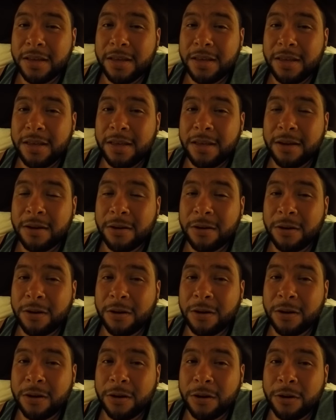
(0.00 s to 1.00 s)
E
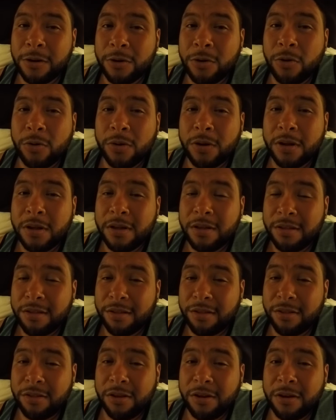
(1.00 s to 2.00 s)
R O
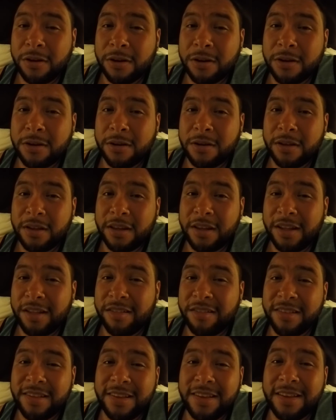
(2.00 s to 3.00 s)
Star
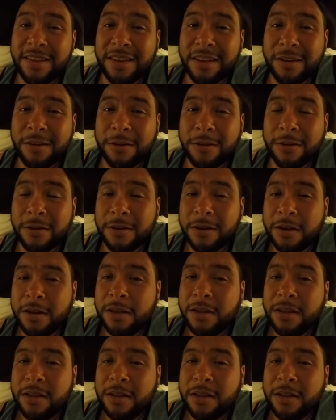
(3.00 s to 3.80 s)
S T A R